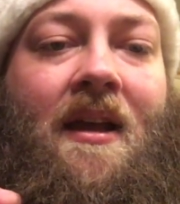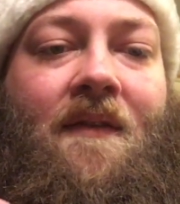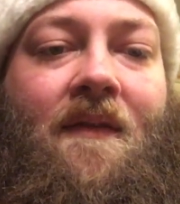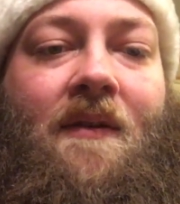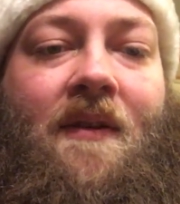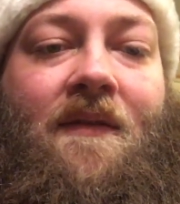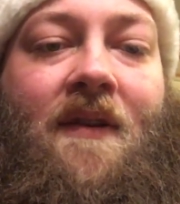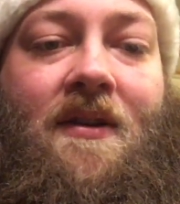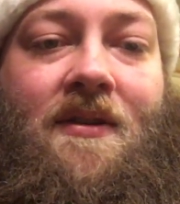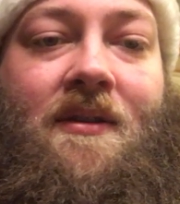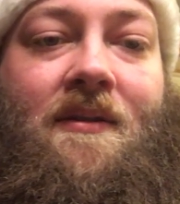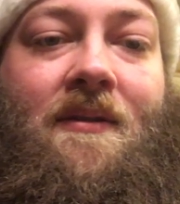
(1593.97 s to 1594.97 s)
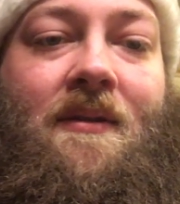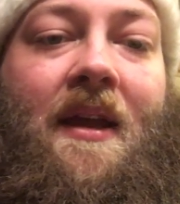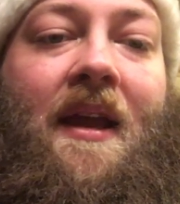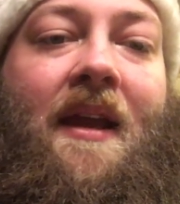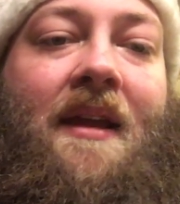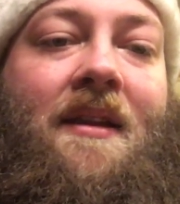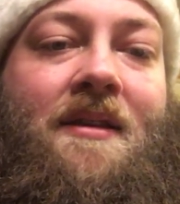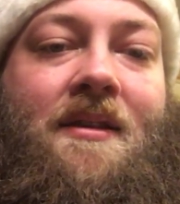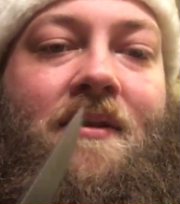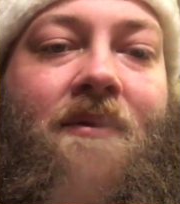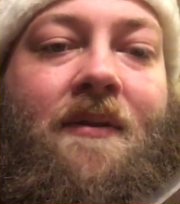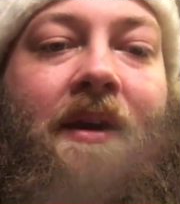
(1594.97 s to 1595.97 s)
Very versatile, and this
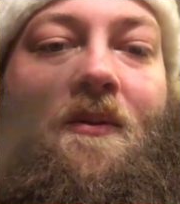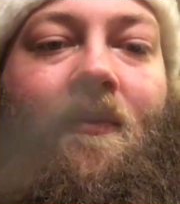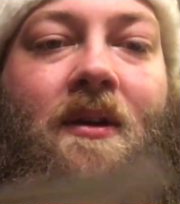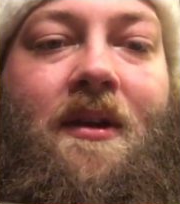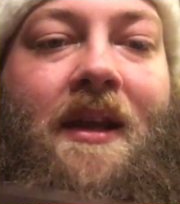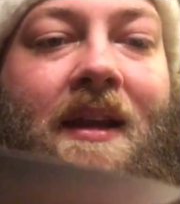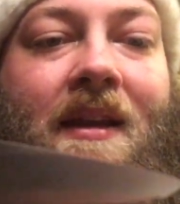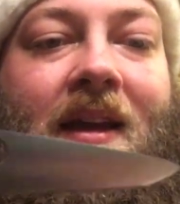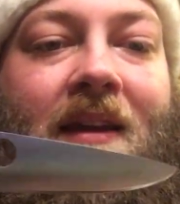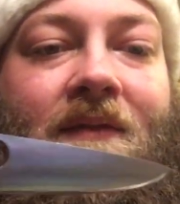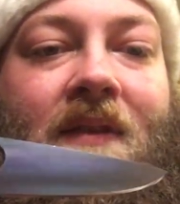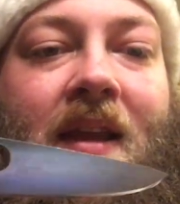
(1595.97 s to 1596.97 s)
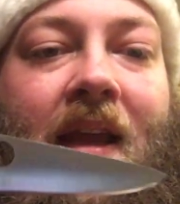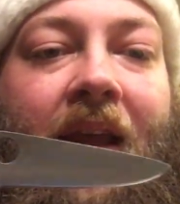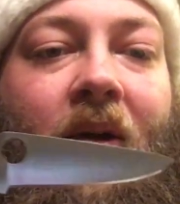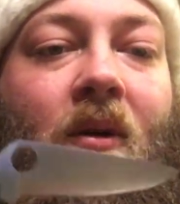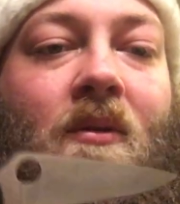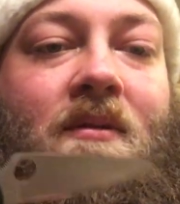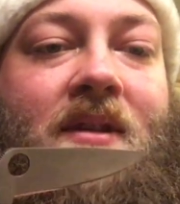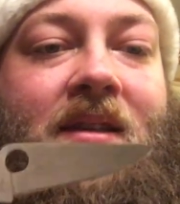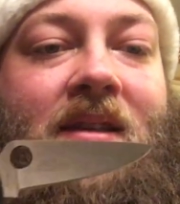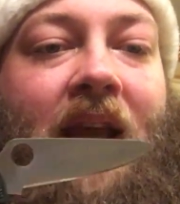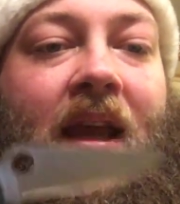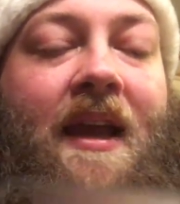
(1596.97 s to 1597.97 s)
is a great working knife. It holds
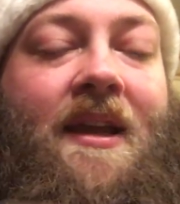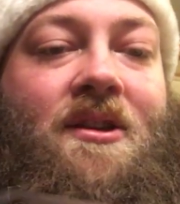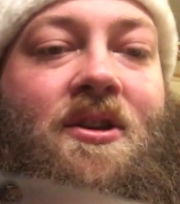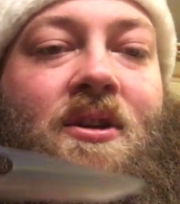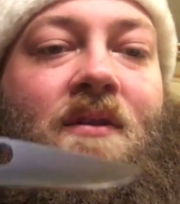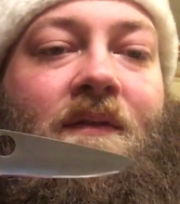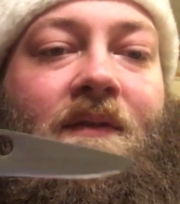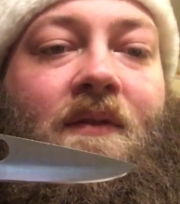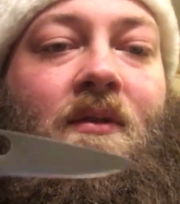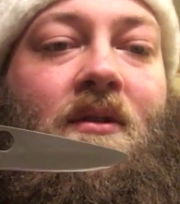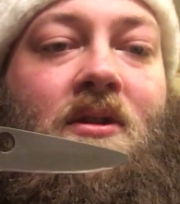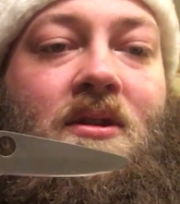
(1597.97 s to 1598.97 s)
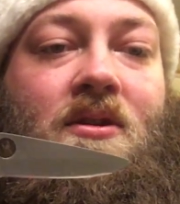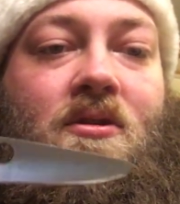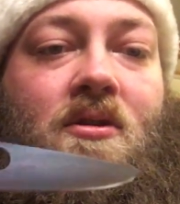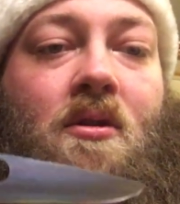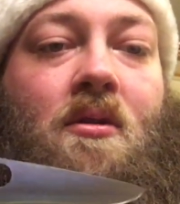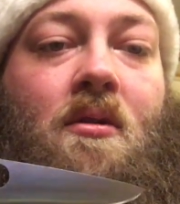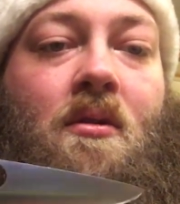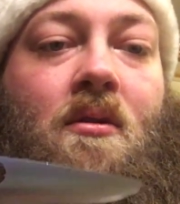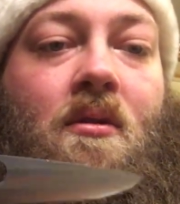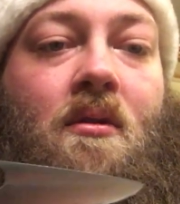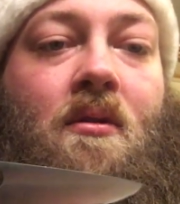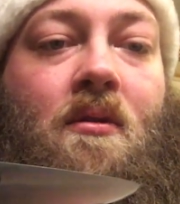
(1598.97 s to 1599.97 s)
its edge for so
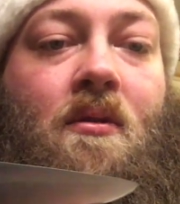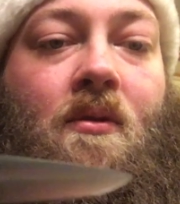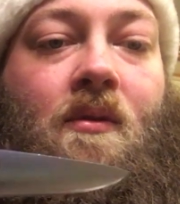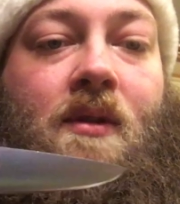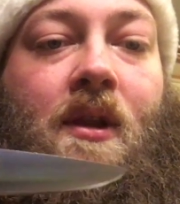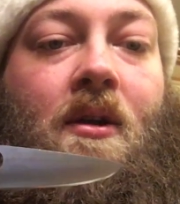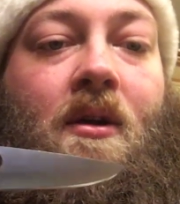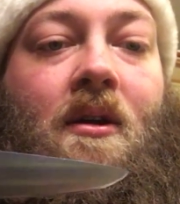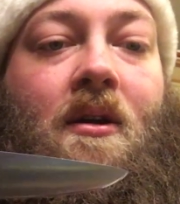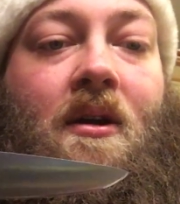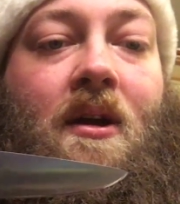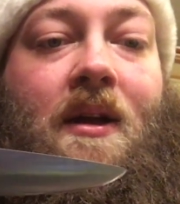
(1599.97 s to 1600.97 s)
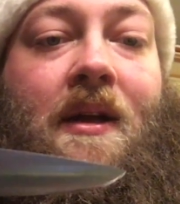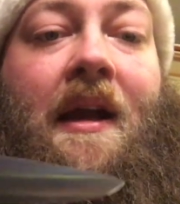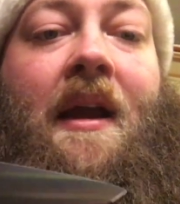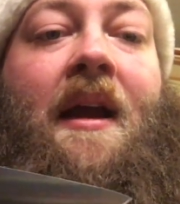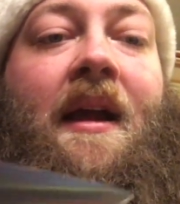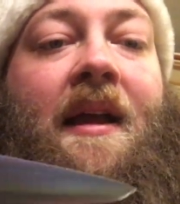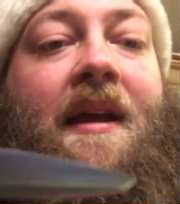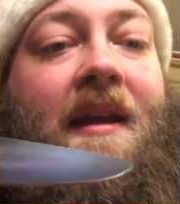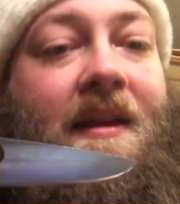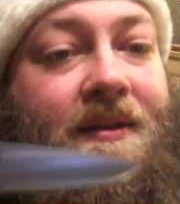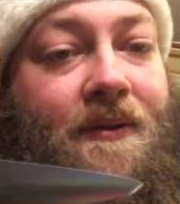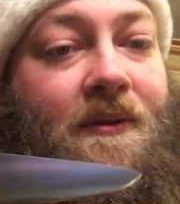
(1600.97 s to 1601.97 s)
long.
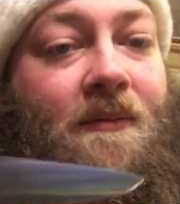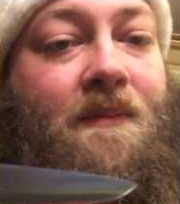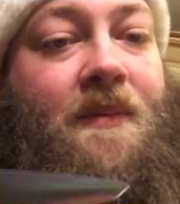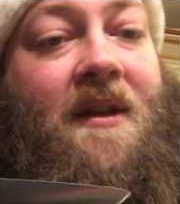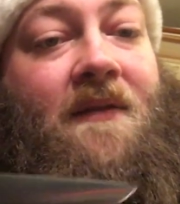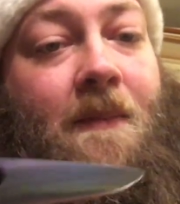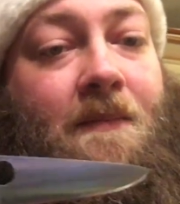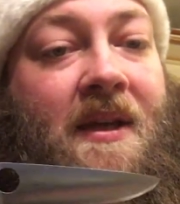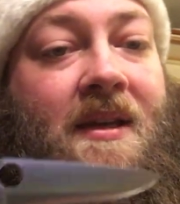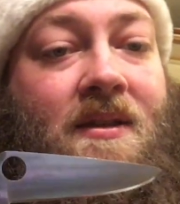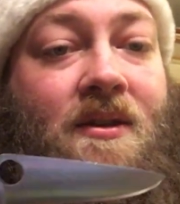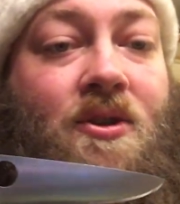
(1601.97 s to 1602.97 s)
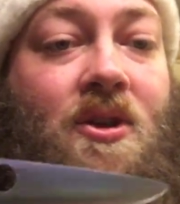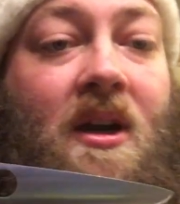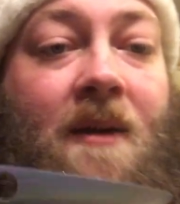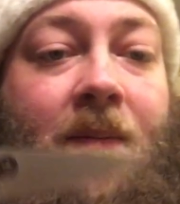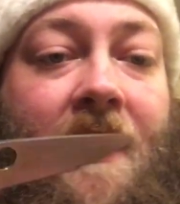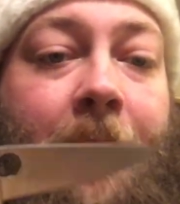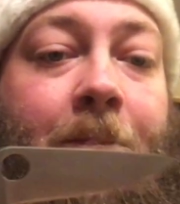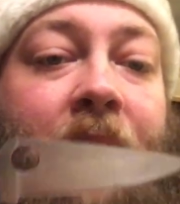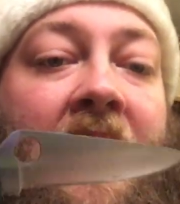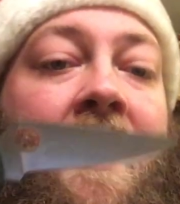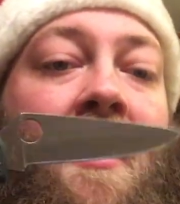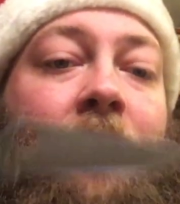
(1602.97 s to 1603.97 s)
It's a little bit of a beast to sharpen,
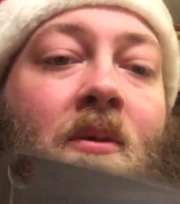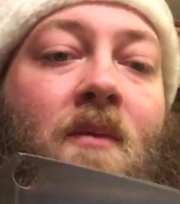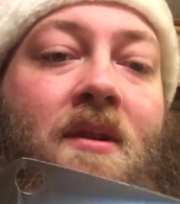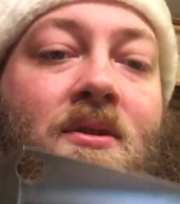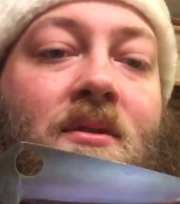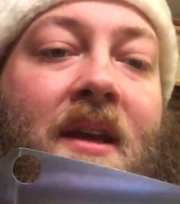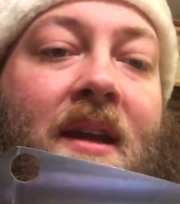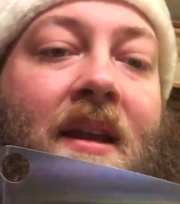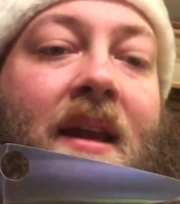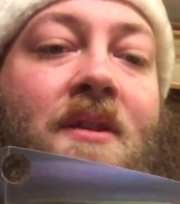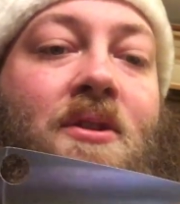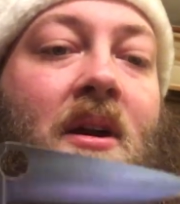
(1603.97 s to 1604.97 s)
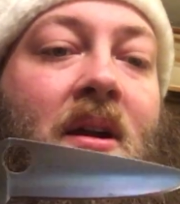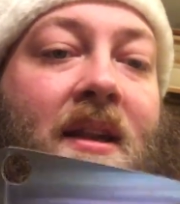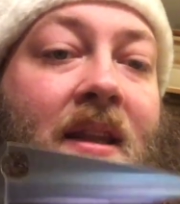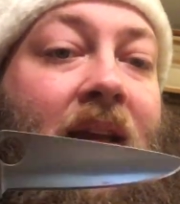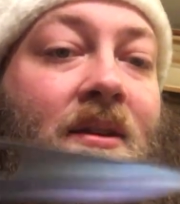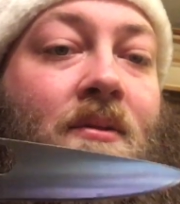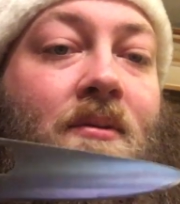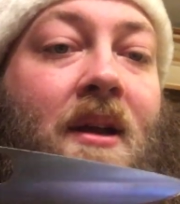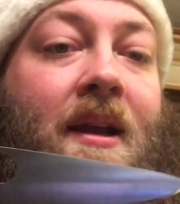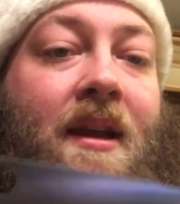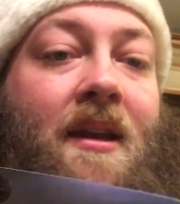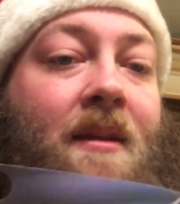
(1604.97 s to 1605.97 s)
but once you get an edge on it that you
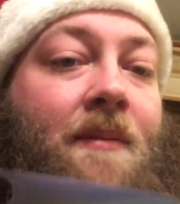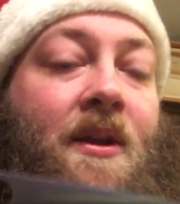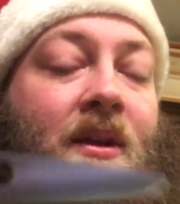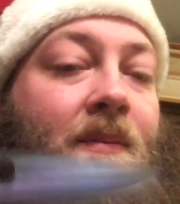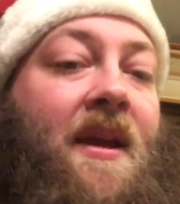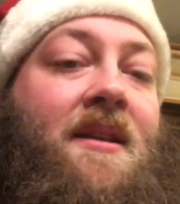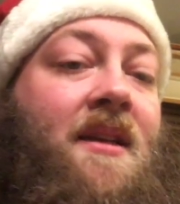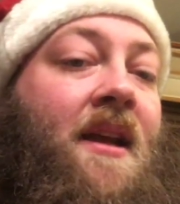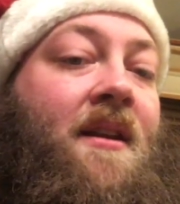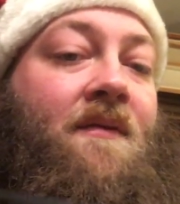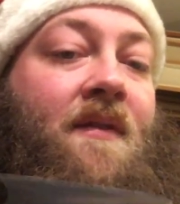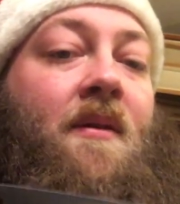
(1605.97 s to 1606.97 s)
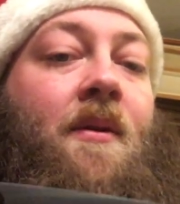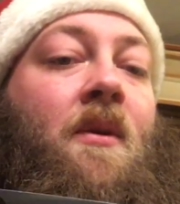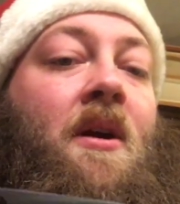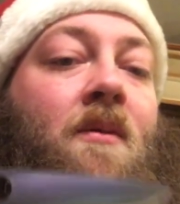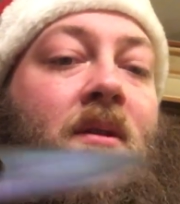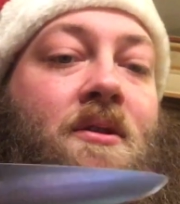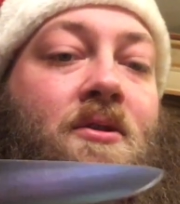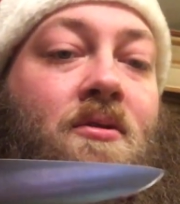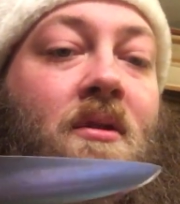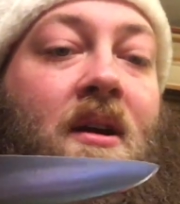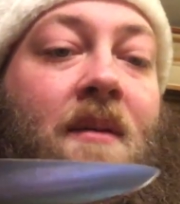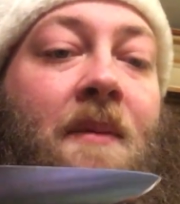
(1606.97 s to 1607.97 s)
like, you can maintain it very well with a
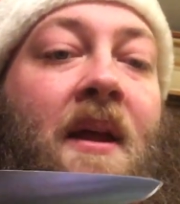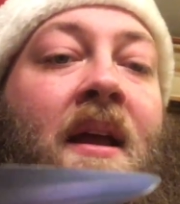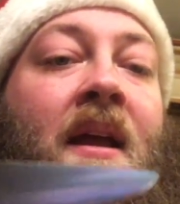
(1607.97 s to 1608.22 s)
strop,